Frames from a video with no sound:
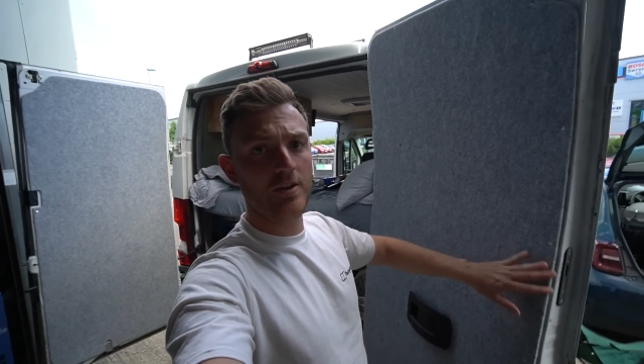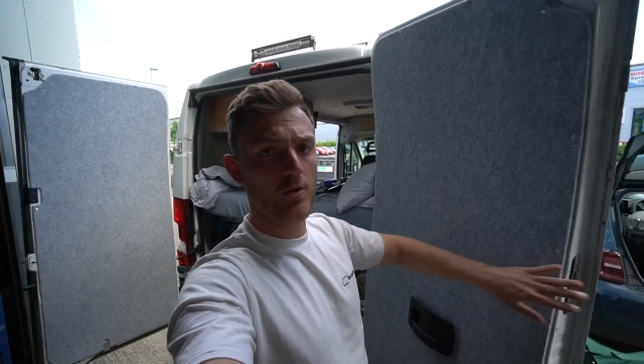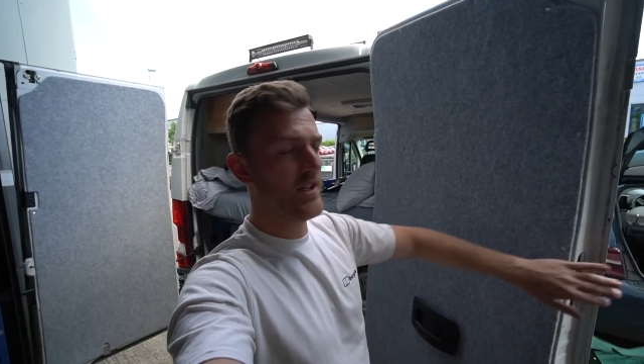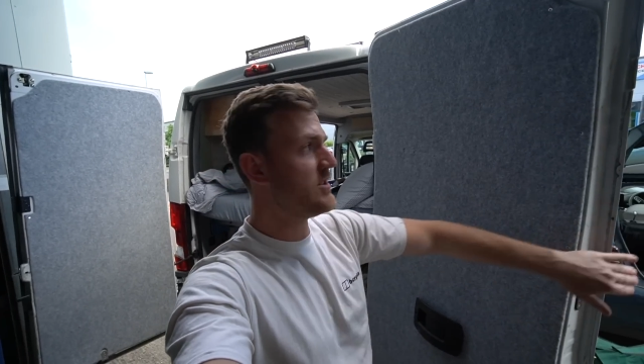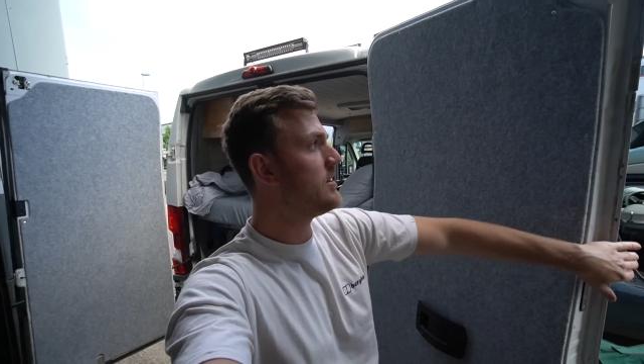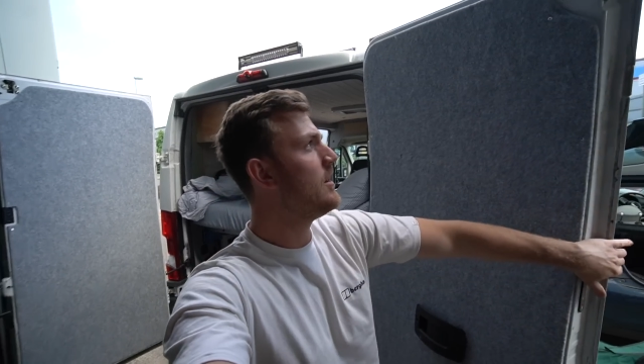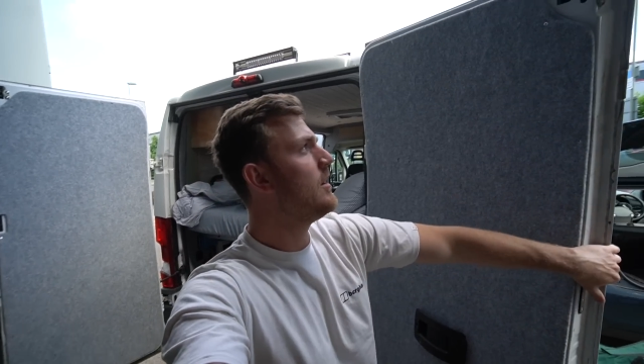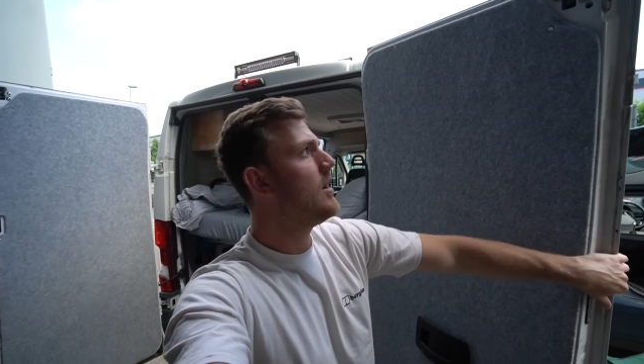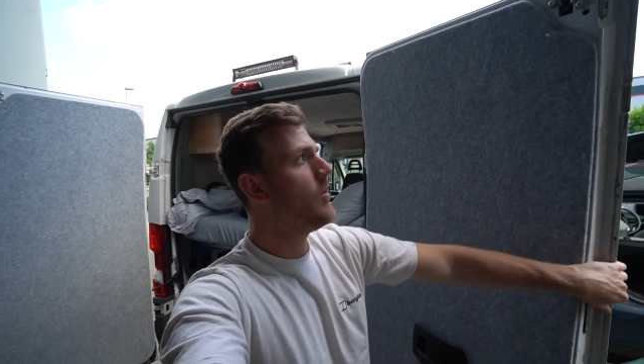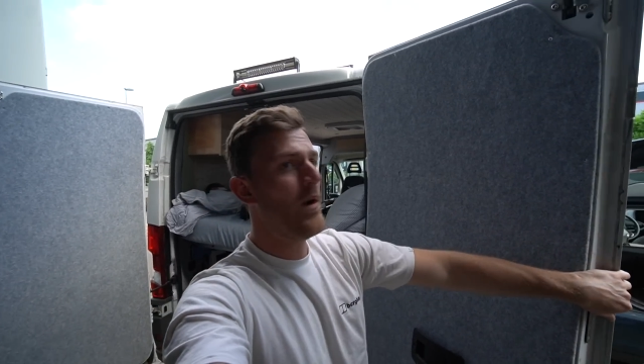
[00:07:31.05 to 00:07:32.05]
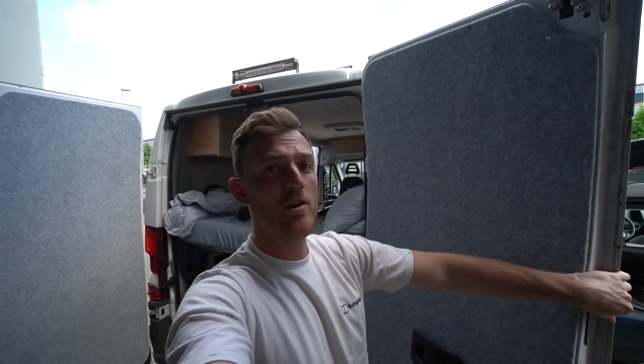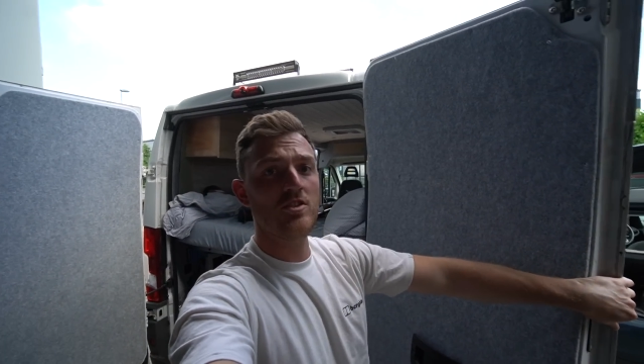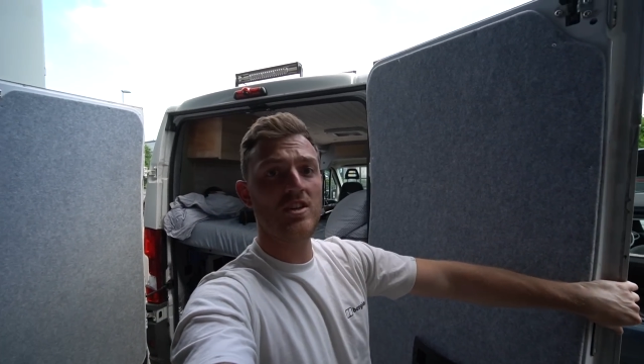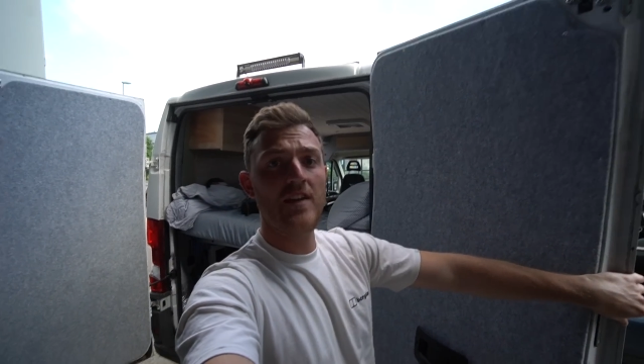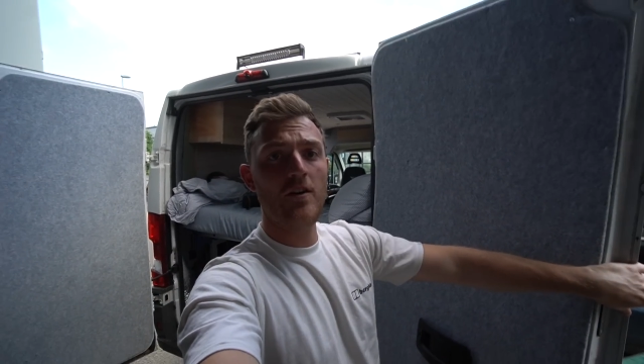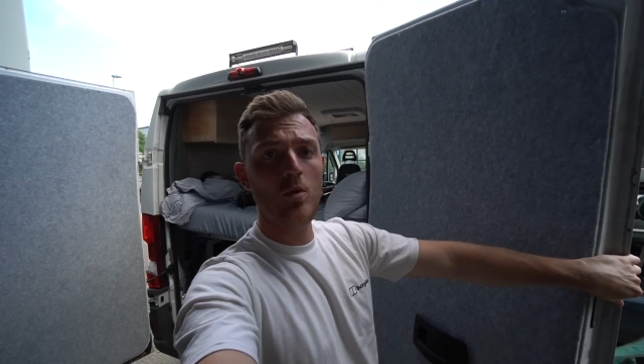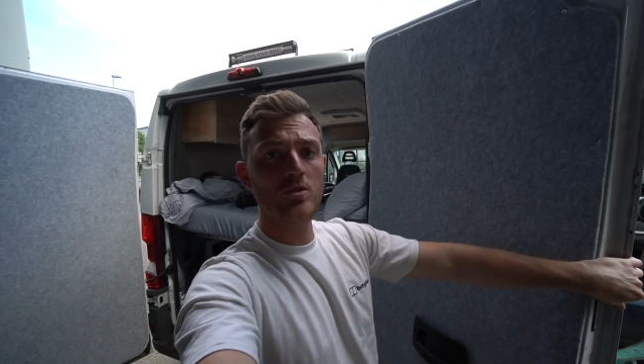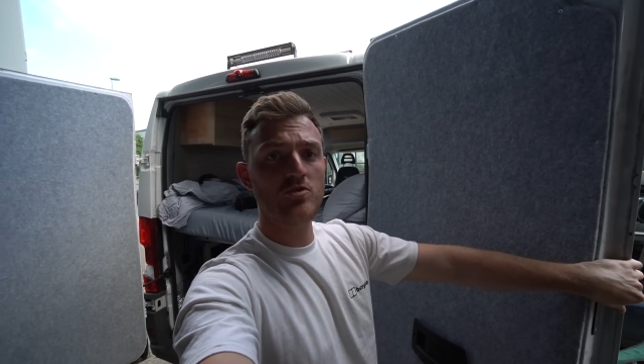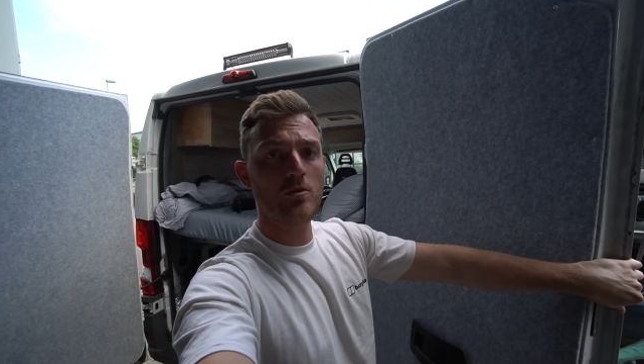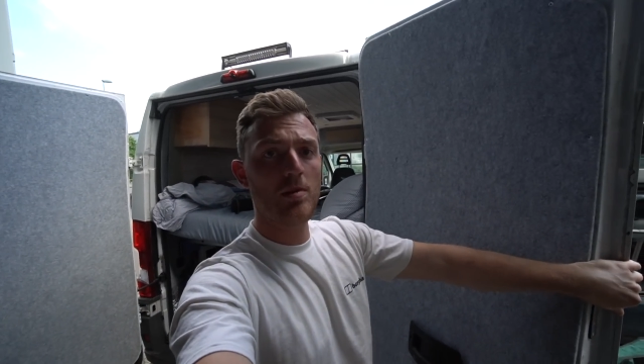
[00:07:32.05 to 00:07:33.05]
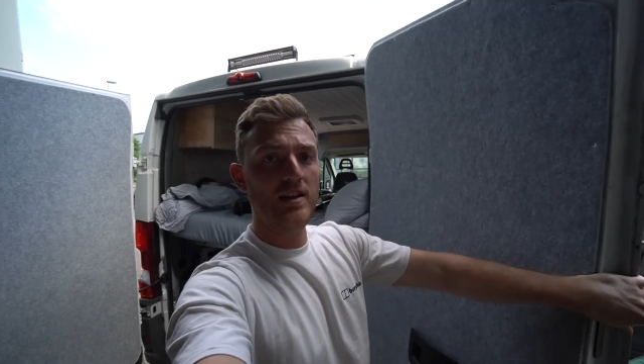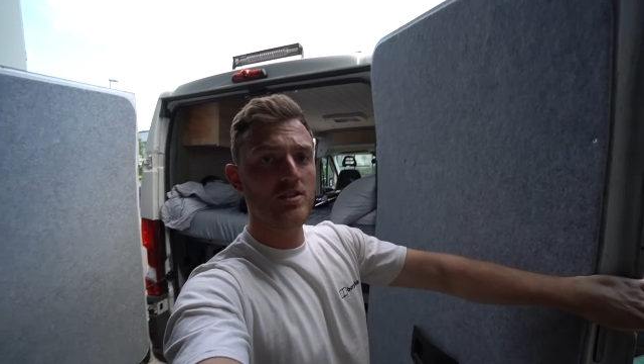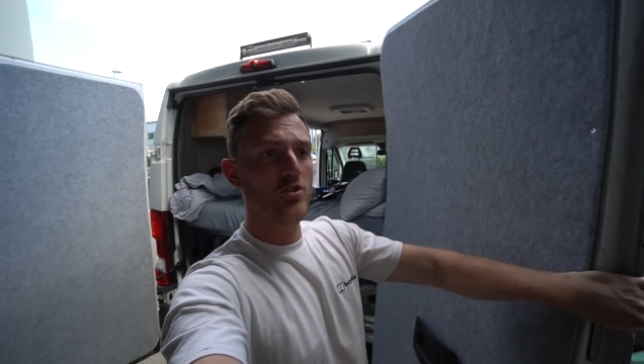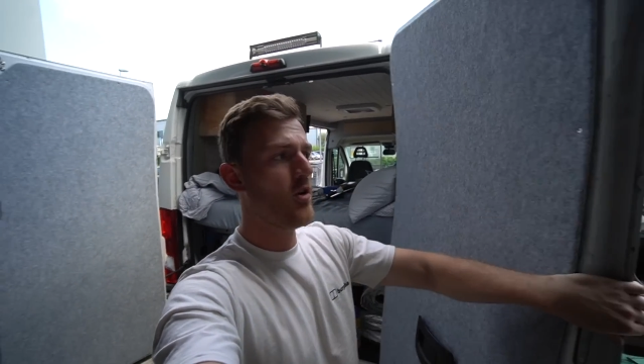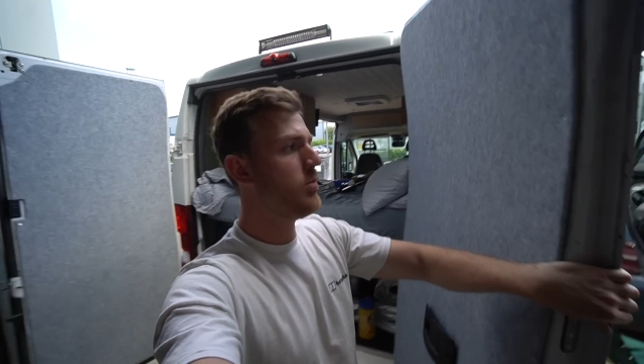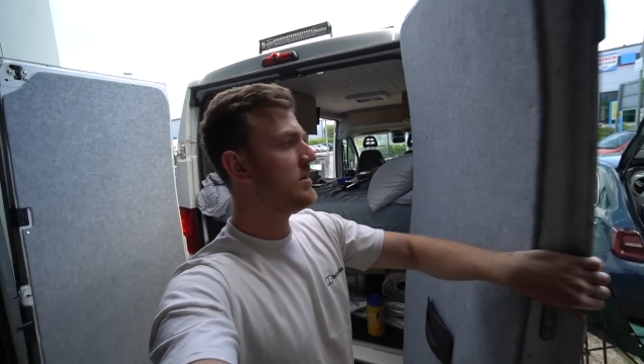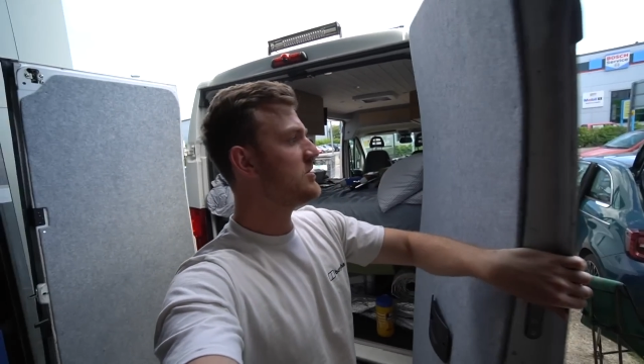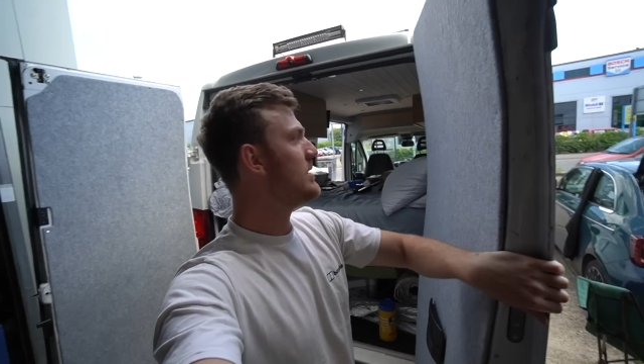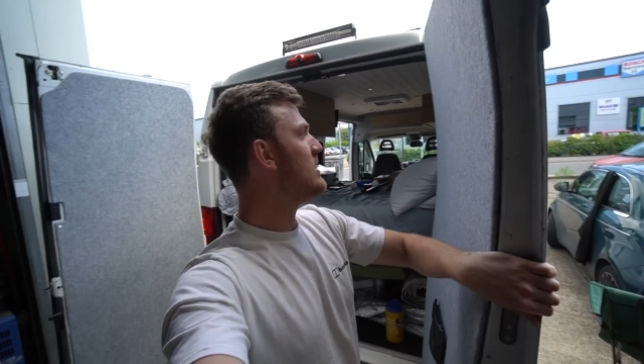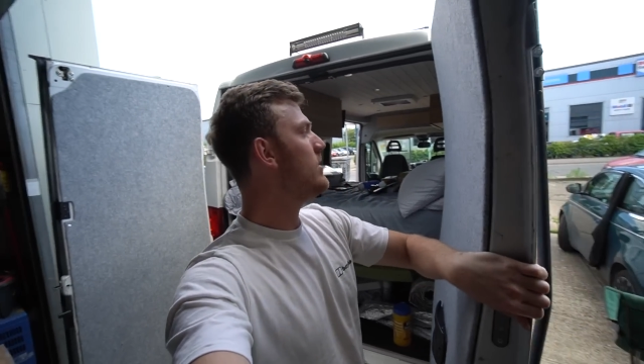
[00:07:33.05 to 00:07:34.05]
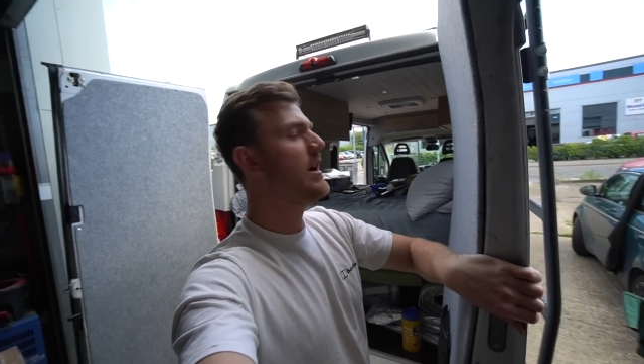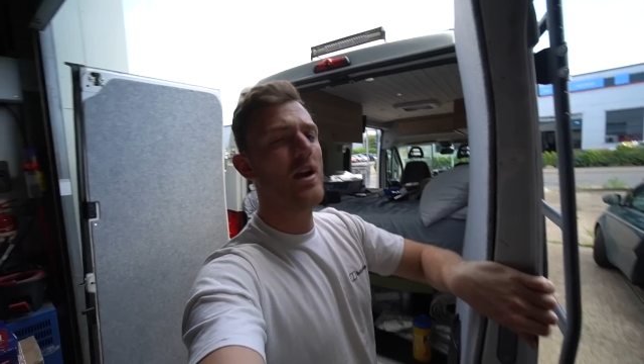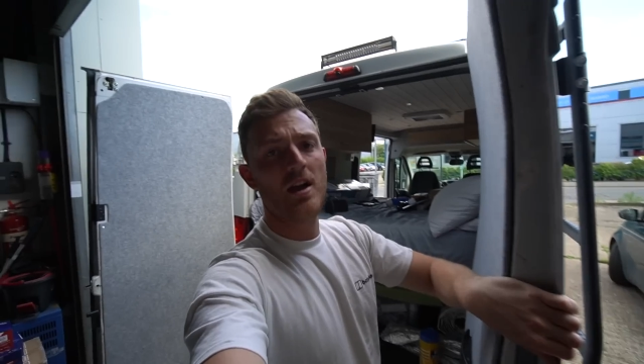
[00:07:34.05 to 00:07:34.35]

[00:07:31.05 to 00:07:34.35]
degrees. Whereas if I was to replace the top one as well,